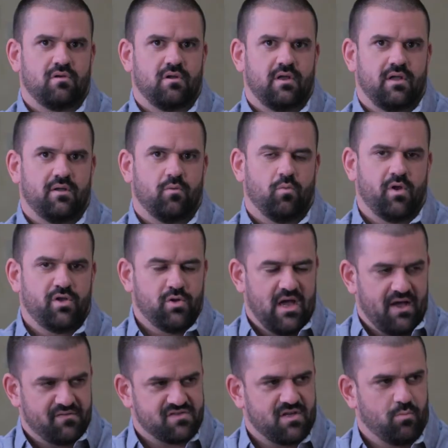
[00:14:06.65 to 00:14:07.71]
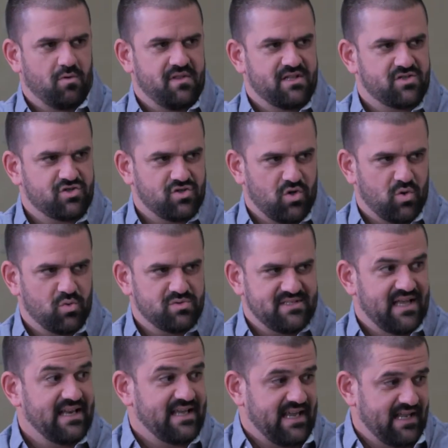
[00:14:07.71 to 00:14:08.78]
when you have someone that's so
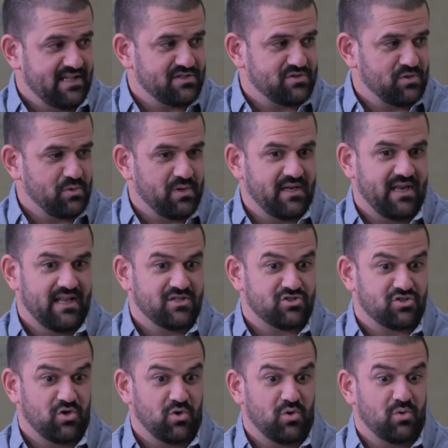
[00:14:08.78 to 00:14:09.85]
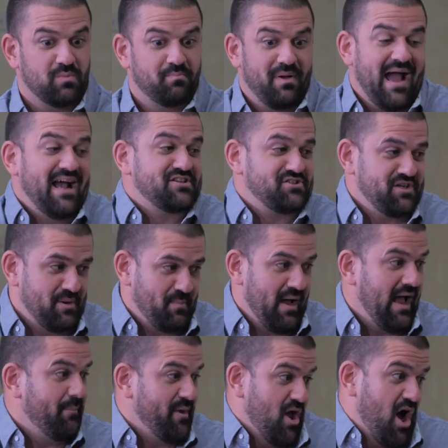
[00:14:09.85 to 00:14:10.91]
dedicated to it and so passionate about it.
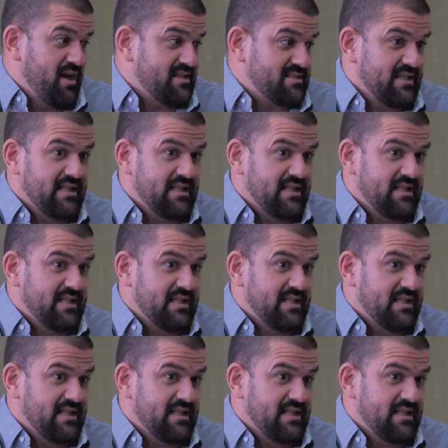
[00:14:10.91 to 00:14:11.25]
I mean, honestly, like,